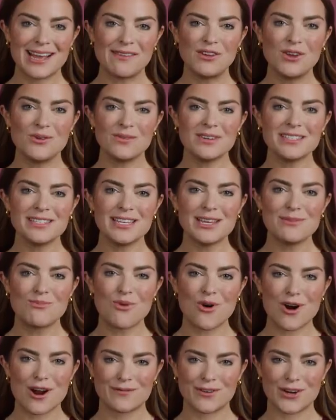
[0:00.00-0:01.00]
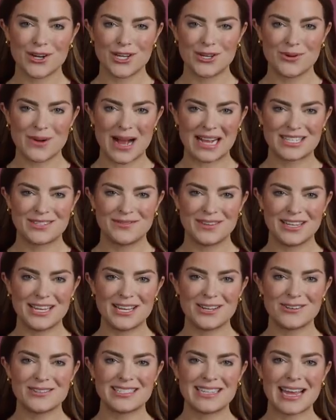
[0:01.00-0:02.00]
If you want to see more of our UX
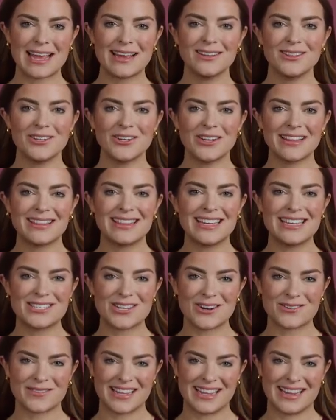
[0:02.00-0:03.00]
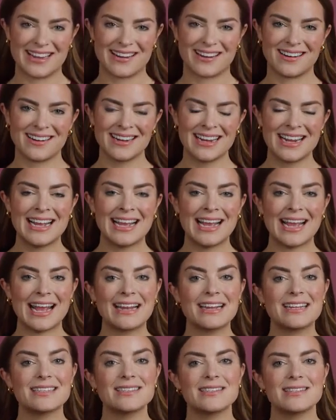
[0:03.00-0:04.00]
videos, take a look at these over here
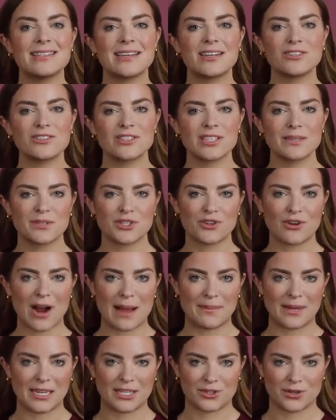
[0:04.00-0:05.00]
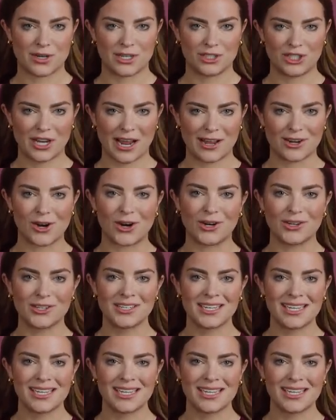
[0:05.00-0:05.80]
and consider subscribing to our channel.